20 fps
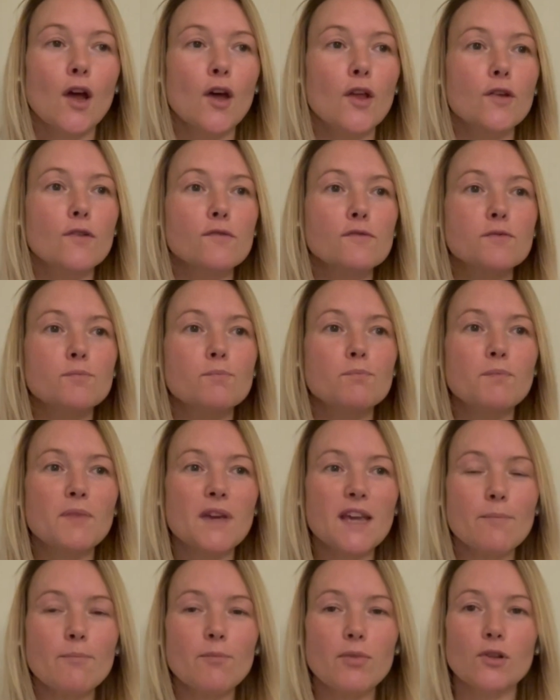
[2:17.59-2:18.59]
Those
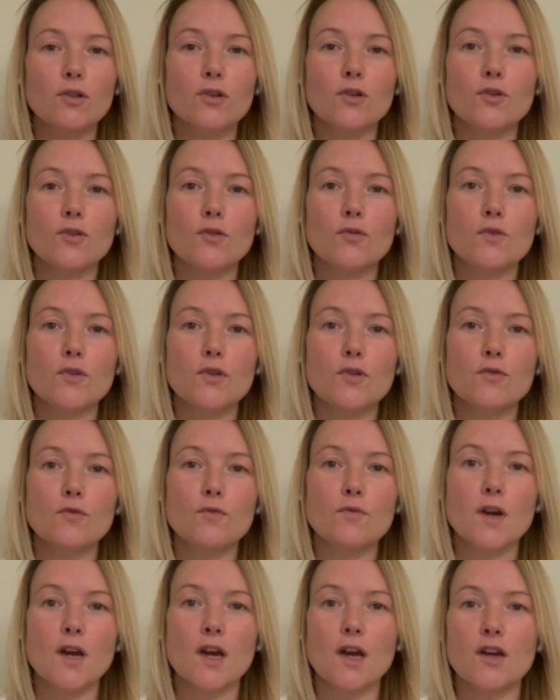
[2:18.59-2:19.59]
people who you